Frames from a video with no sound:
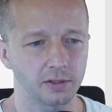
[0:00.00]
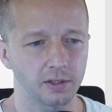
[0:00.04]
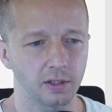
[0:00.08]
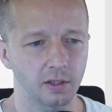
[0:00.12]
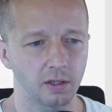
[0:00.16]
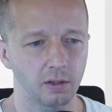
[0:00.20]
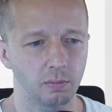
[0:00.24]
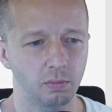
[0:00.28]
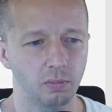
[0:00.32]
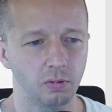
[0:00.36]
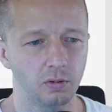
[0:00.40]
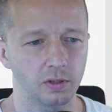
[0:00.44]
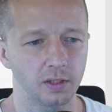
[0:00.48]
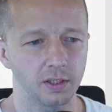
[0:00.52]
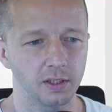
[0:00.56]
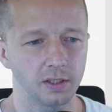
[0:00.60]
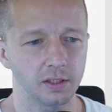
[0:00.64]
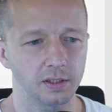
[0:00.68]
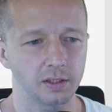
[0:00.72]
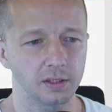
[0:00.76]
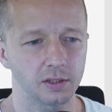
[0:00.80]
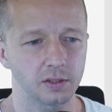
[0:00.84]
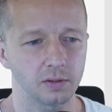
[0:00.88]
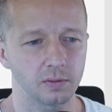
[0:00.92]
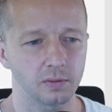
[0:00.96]
I'm going to put
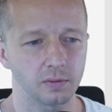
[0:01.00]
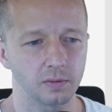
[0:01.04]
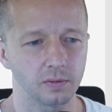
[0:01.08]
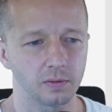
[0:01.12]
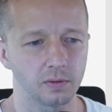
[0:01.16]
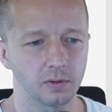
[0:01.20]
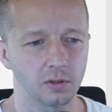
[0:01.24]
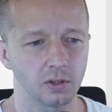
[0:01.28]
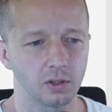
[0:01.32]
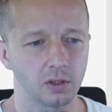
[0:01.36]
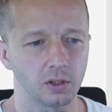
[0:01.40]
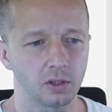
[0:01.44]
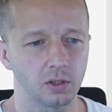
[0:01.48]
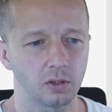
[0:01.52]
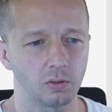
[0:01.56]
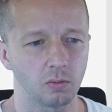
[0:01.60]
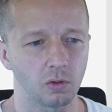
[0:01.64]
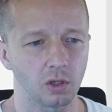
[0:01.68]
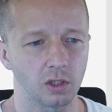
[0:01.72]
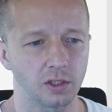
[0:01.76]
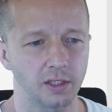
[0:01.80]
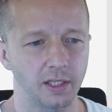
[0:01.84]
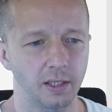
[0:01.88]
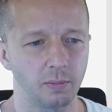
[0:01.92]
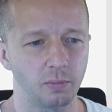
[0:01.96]
this, we're
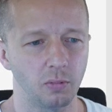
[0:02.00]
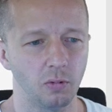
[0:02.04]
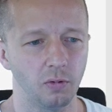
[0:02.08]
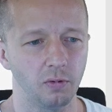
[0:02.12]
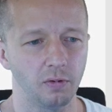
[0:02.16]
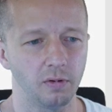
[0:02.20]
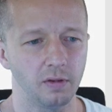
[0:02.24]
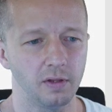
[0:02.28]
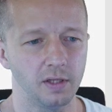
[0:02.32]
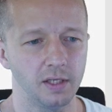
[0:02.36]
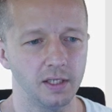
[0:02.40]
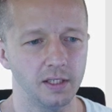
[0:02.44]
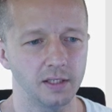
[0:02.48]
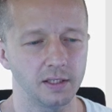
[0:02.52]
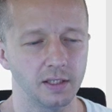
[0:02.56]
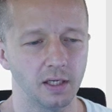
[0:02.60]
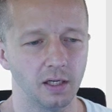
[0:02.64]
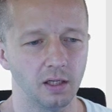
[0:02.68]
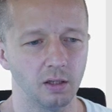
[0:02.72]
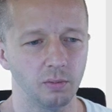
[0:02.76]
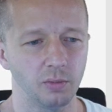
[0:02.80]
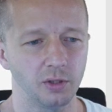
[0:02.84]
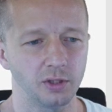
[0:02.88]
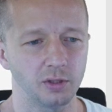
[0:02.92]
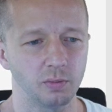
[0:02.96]
going to take both of these
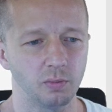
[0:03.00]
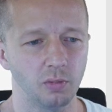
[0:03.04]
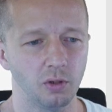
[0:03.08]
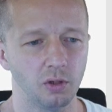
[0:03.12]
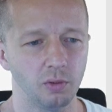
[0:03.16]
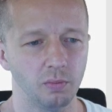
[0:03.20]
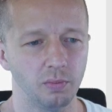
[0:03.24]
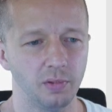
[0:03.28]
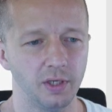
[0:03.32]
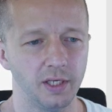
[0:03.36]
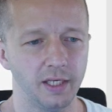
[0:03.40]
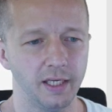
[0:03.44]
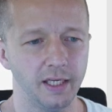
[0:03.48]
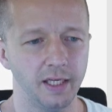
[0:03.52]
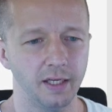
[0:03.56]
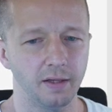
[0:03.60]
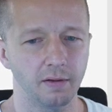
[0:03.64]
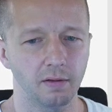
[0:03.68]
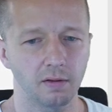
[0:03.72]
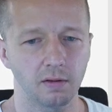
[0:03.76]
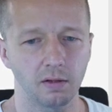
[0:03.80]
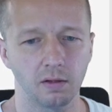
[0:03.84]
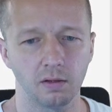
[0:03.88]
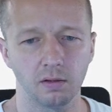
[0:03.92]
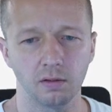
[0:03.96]
elements and put them
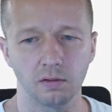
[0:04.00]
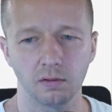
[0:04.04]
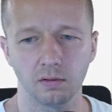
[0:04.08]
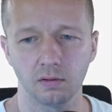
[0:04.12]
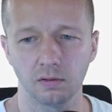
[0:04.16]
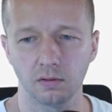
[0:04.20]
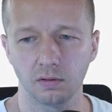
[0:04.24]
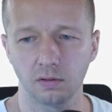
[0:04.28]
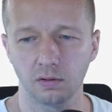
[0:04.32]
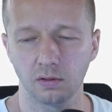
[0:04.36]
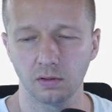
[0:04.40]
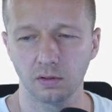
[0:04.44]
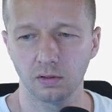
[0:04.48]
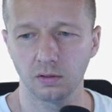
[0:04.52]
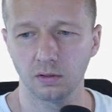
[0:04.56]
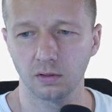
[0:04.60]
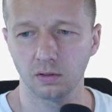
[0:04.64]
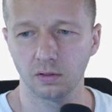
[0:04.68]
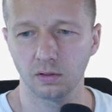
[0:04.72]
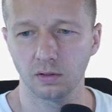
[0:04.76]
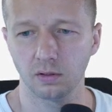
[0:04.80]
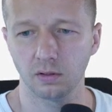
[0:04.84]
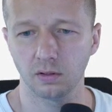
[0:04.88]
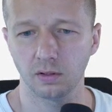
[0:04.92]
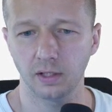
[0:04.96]
beneath
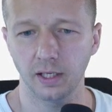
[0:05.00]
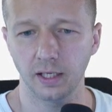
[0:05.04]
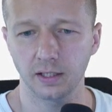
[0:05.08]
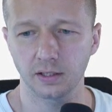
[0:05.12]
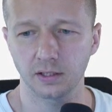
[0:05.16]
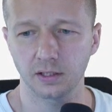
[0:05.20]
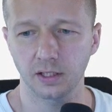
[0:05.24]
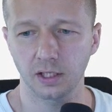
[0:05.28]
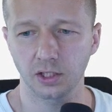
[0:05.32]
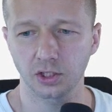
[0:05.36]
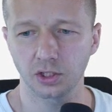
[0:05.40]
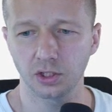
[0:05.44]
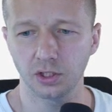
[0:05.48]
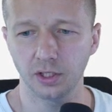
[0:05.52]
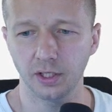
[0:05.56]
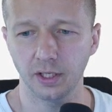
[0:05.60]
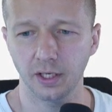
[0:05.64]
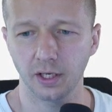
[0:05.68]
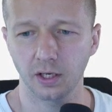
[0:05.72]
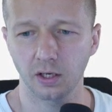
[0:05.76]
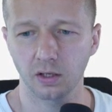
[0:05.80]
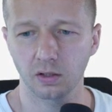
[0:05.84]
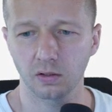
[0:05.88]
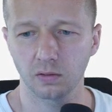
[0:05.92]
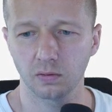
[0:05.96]
that section
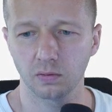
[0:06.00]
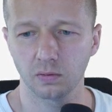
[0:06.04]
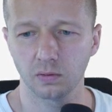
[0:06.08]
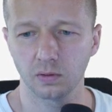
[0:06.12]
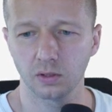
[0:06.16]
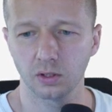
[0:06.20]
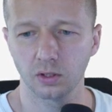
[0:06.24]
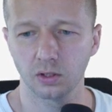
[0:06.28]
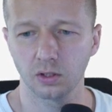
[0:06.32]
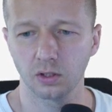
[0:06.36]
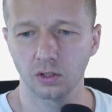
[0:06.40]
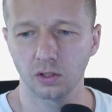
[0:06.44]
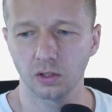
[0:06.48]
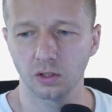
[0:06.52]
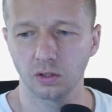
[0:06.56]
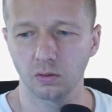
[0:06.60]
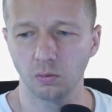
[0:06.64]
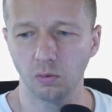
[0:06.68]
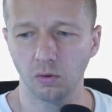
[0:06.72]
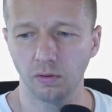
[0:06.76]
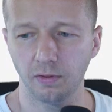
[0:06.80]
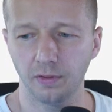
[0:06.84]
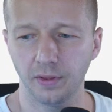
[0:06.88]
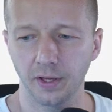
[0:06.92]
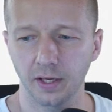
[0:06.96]
there.
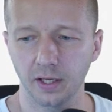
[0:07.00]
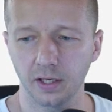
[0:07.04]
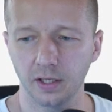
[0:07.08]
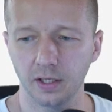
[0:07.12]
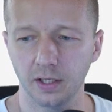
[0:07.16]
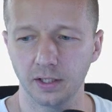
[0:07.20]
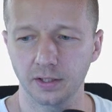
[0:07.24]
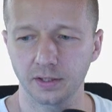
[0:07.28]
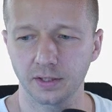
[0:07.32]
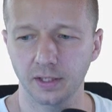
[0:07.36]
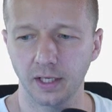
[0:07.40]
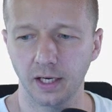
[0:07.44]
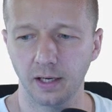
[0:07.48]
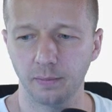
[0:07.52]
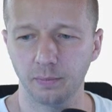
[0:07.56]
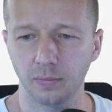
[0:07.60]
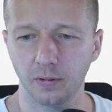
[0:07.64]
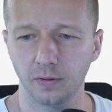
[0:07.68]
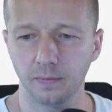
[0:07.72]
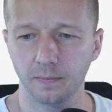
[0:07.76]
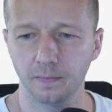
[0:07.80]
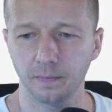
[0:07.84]
We'll thicken this up.